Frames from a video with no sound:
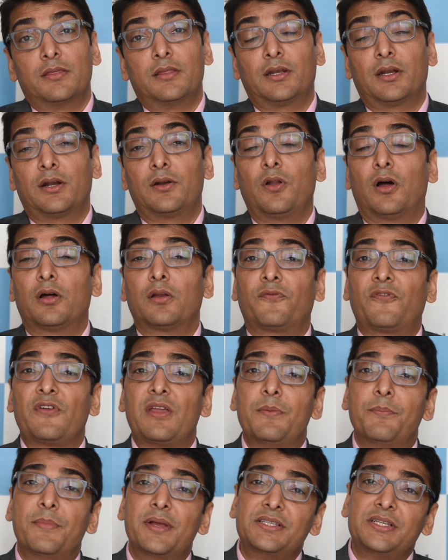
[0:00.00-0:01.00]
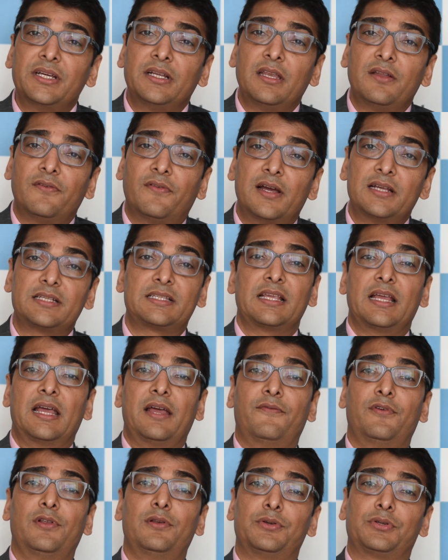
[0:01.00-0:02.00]
There are a lot of imaging device
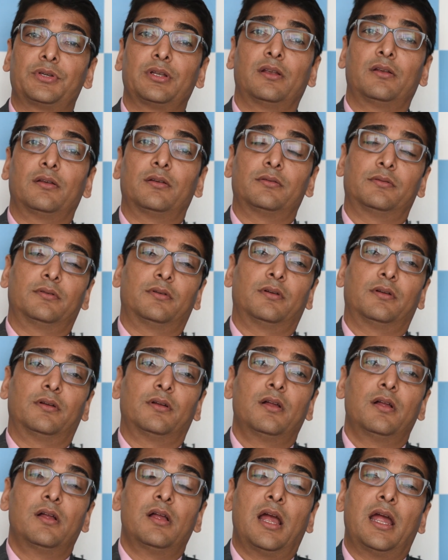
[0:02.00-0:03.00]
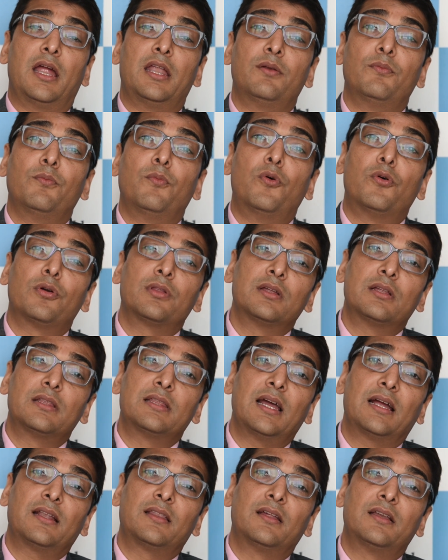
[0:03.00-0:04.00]
evolution. And more
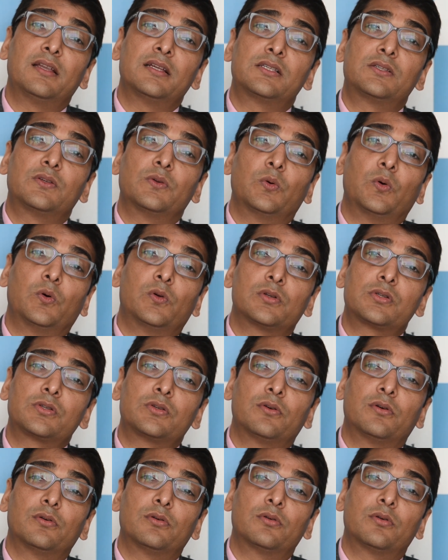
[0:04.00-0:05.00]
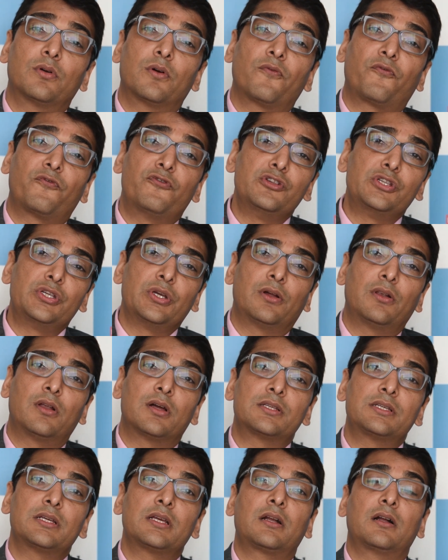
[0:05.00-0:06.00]
than that, there is also
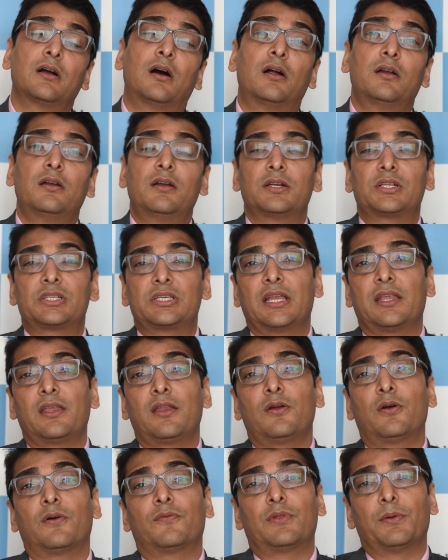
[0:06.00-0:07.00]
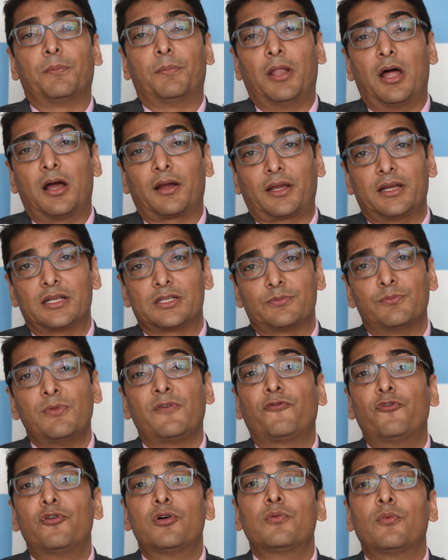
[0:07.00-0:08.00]
physiologic understanding of the blockage.
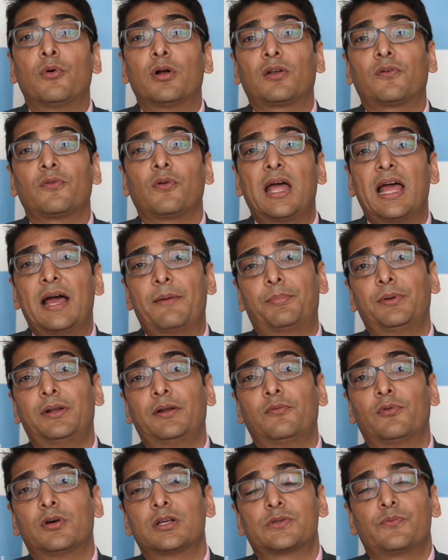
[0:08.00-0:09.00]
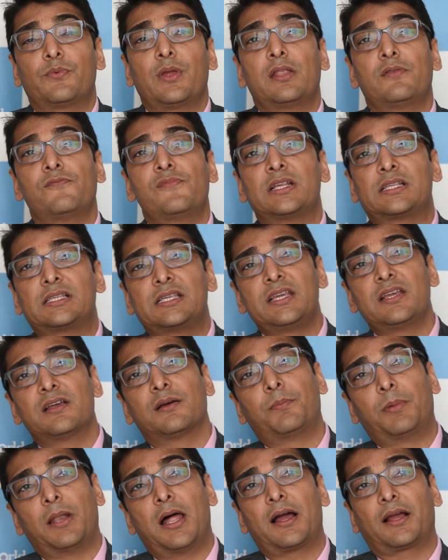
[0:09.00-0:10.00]
Before, what happened was when we see
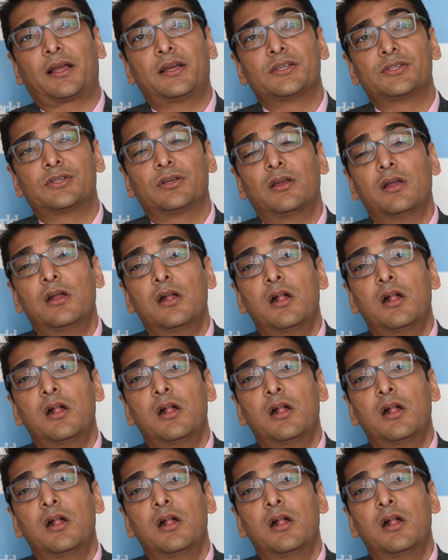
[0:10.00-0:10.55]
a blockage,